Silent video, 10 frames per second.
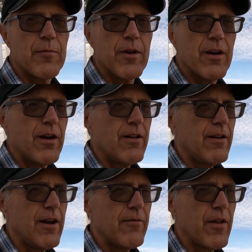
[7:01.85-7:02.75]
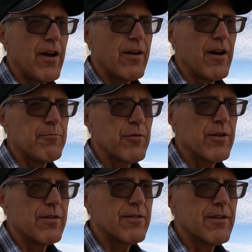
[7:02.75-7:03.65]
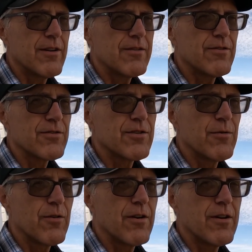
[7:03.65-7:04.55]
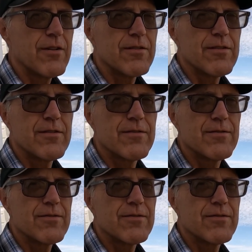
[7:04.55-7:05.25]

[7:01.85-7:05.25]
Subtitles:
maybe, I'll have that up and you'll see what it is.